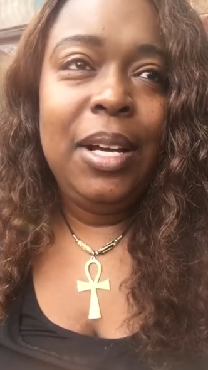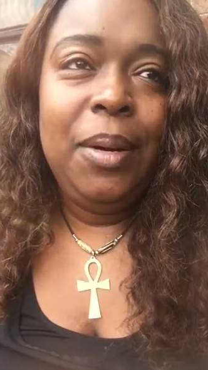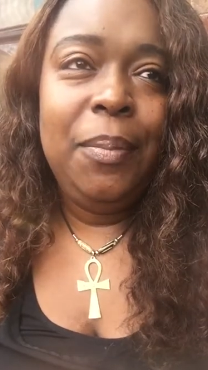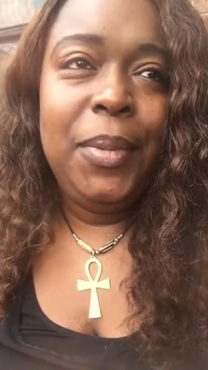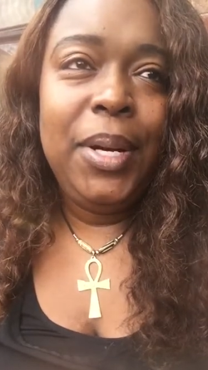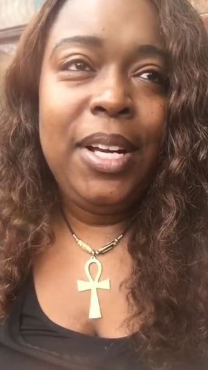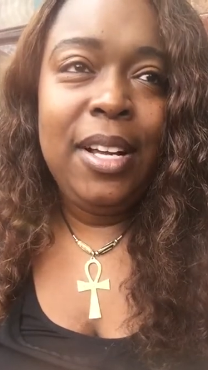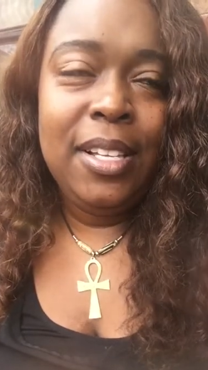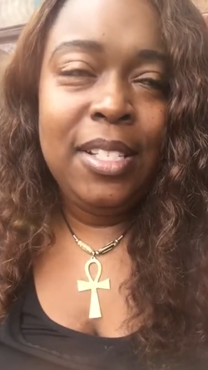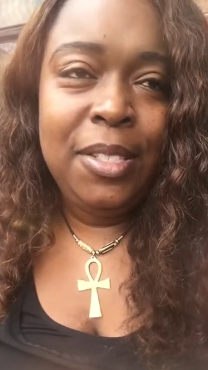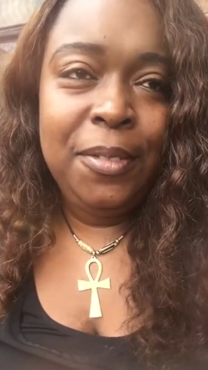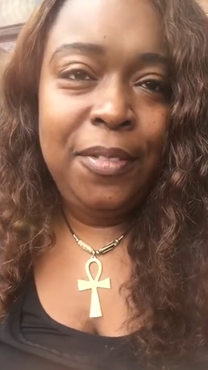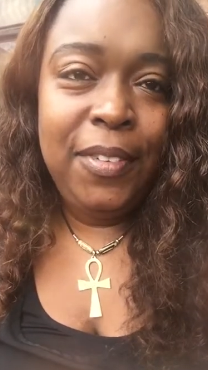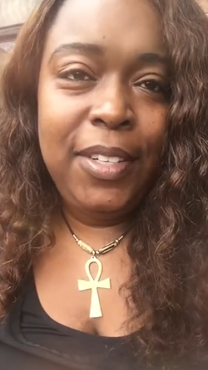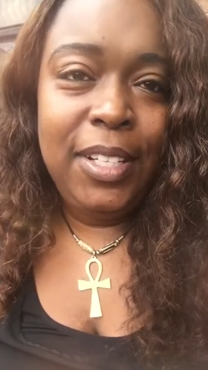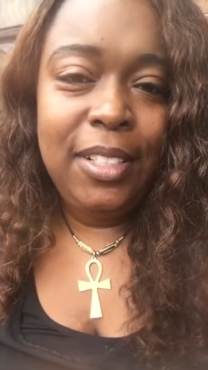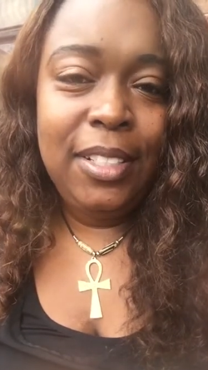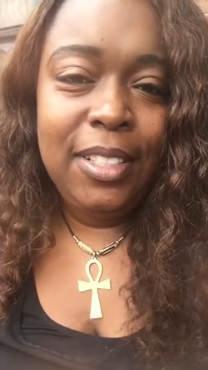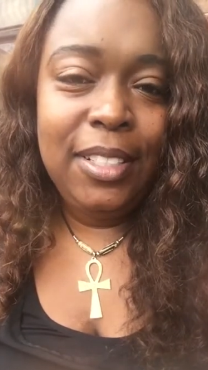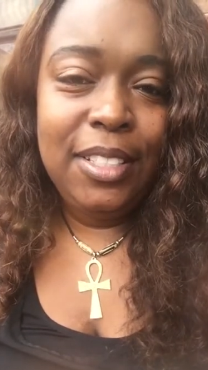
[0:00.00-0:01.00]
my cousin
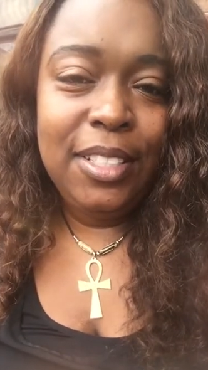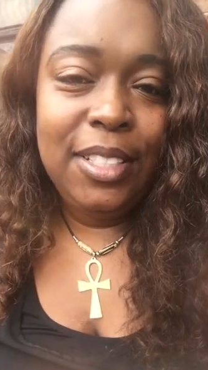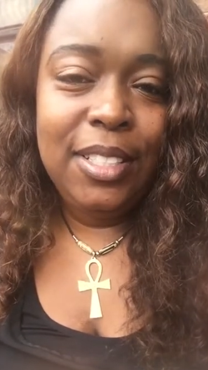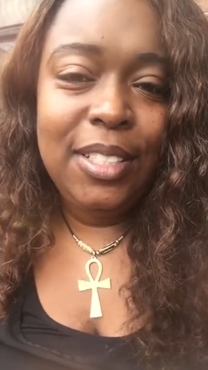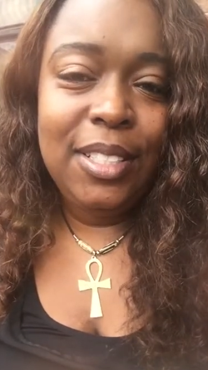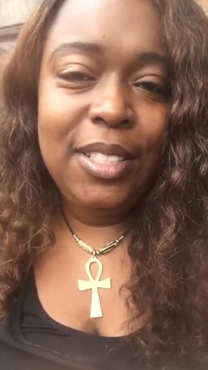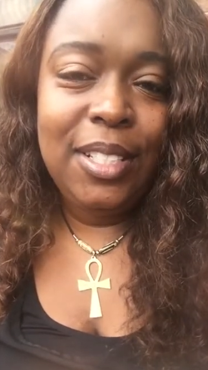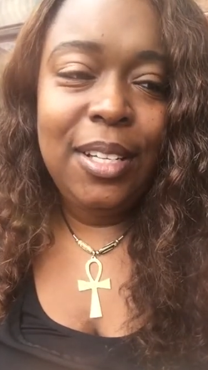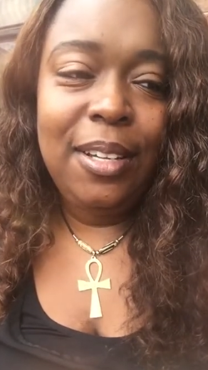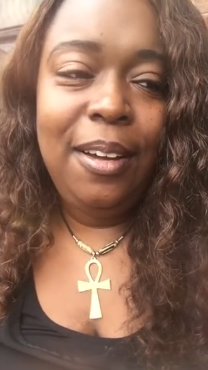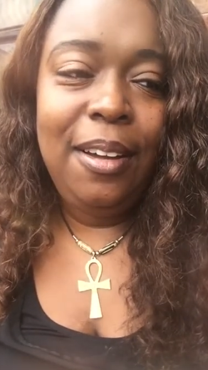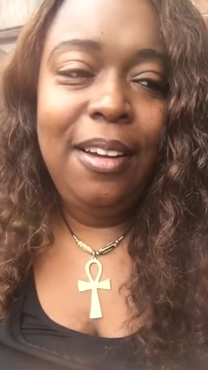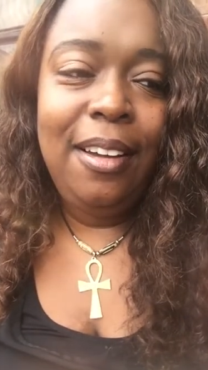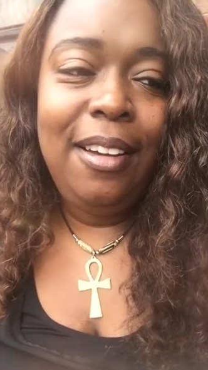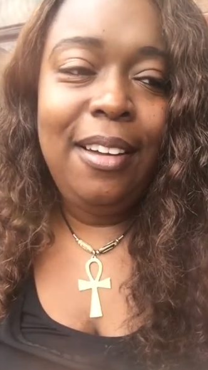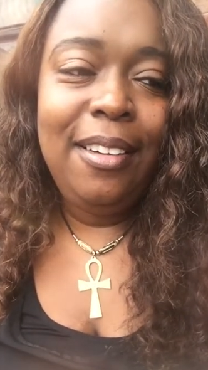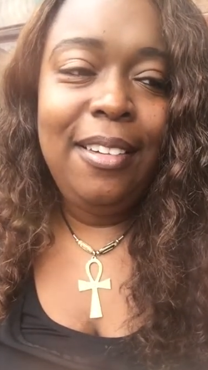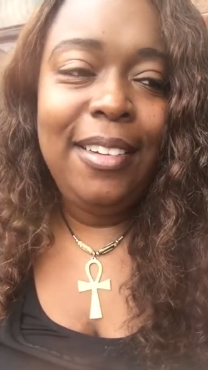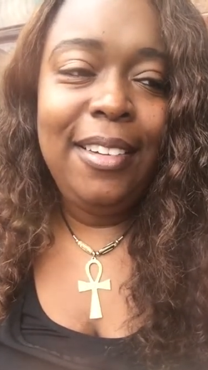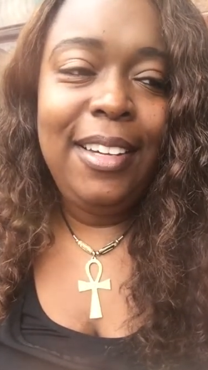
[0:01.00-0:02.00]
Phyllis,
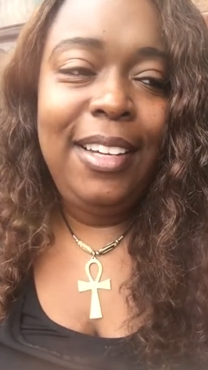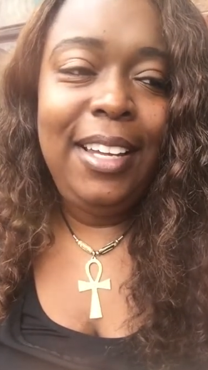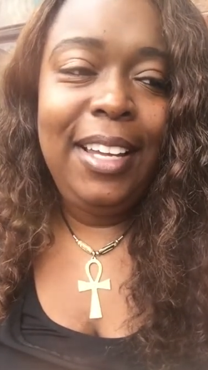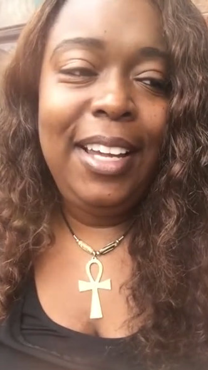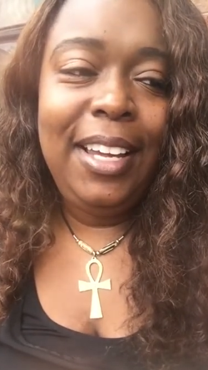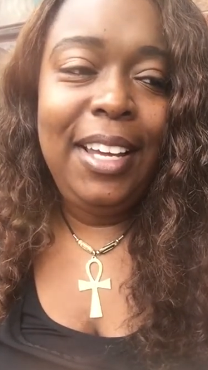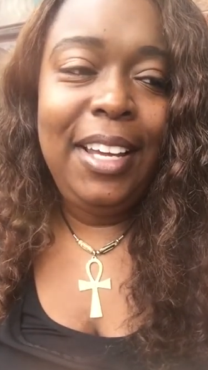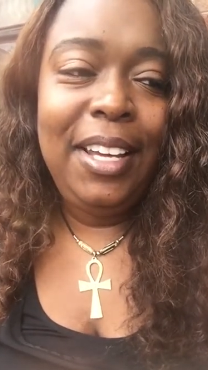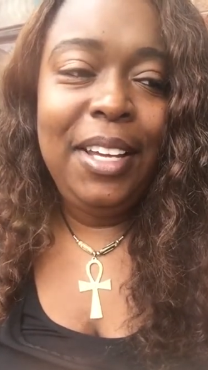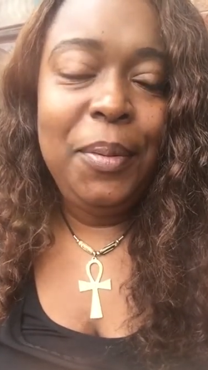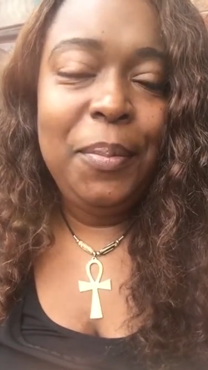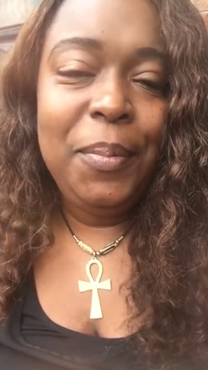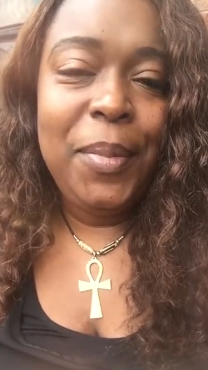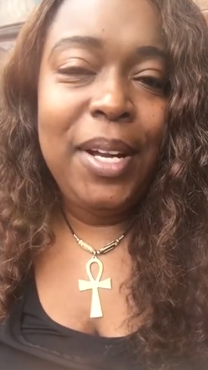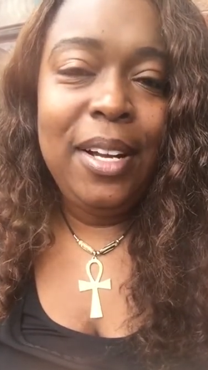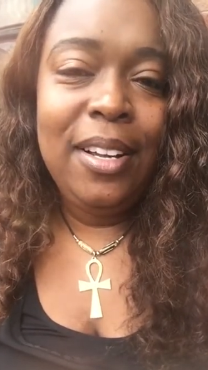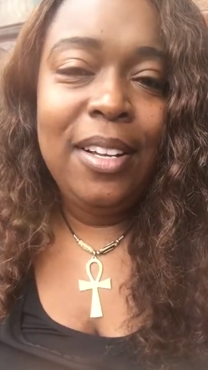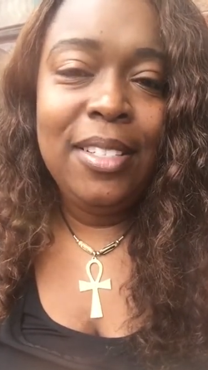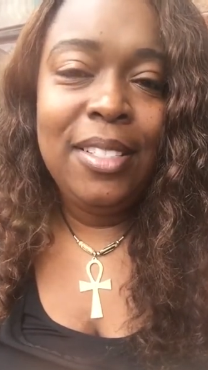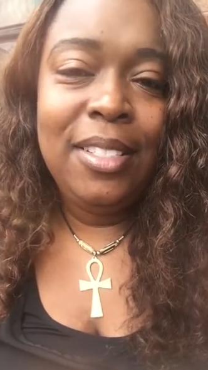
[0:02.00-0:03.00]
and
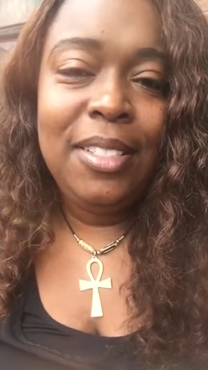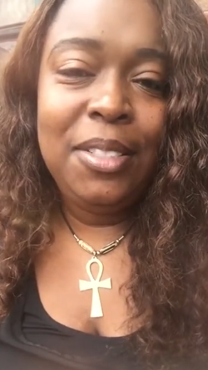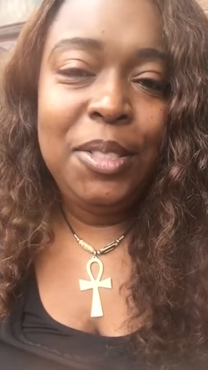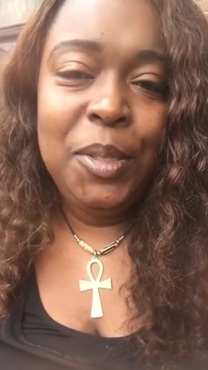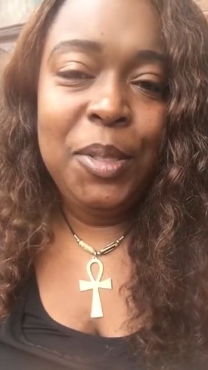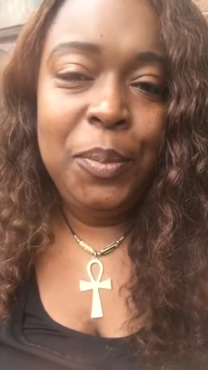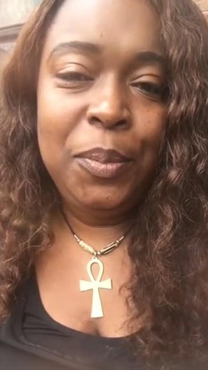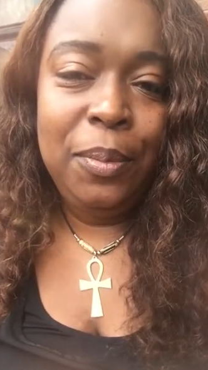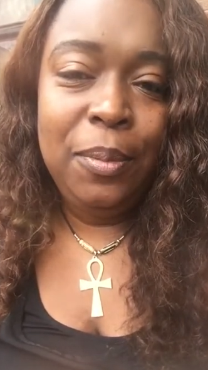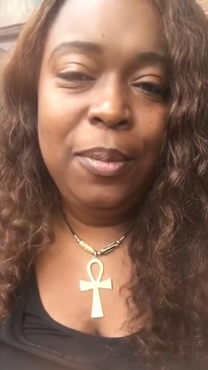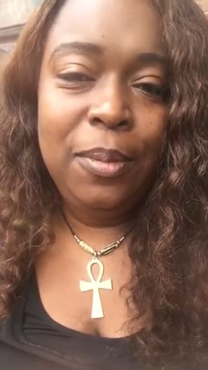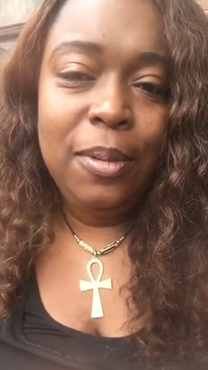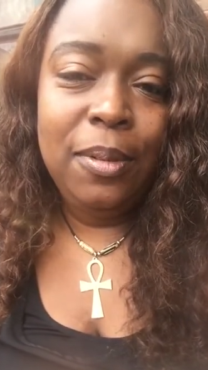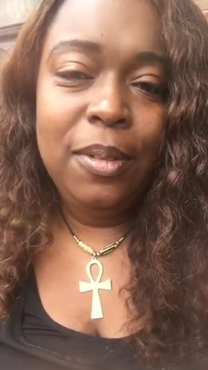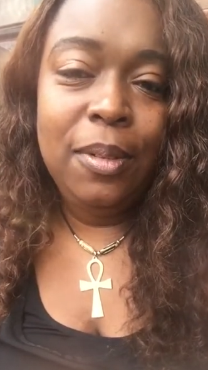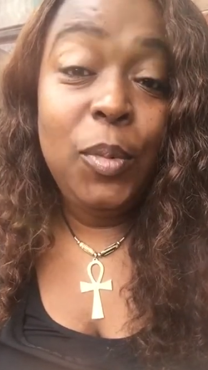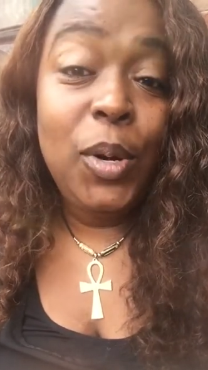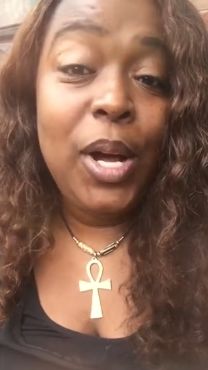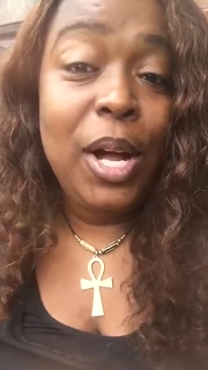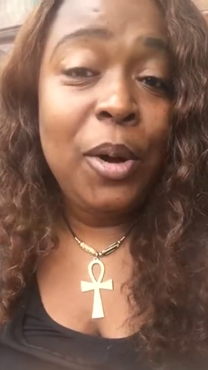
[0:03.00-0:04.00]
my cousin,
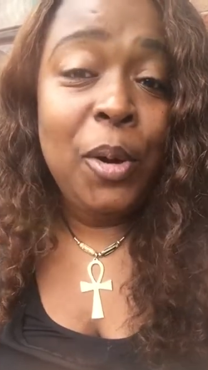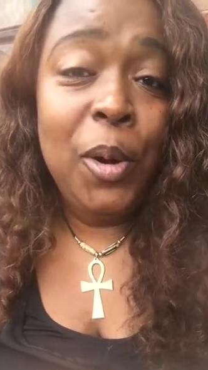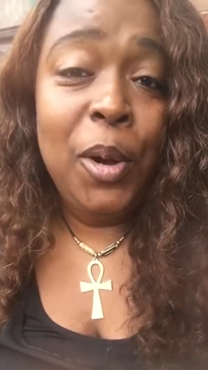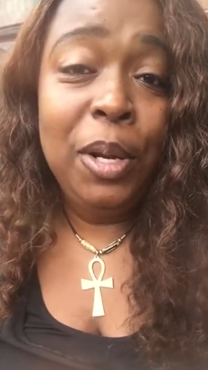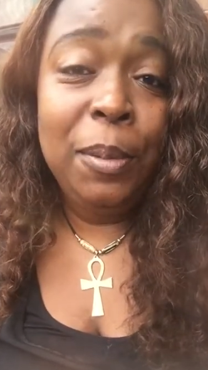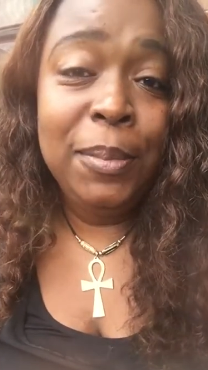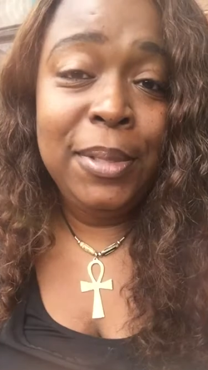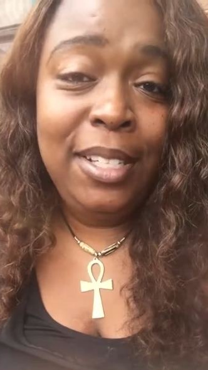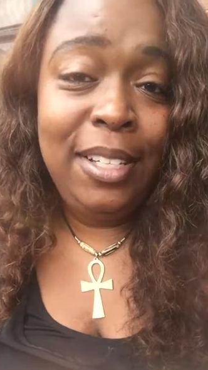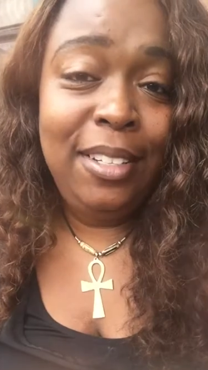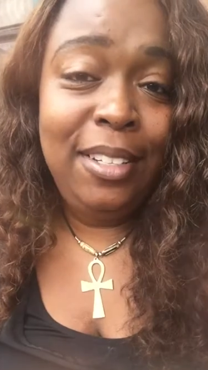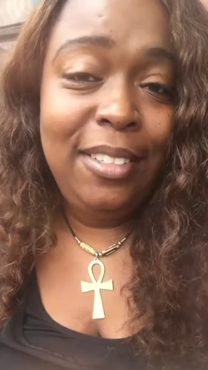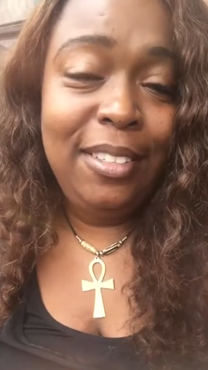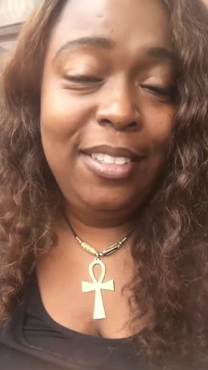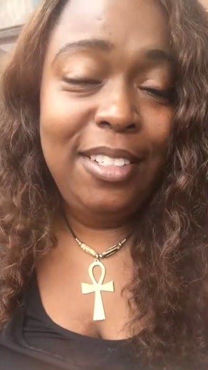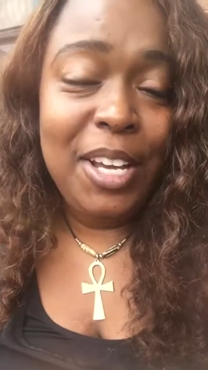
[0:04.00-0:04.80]
well, I call him D.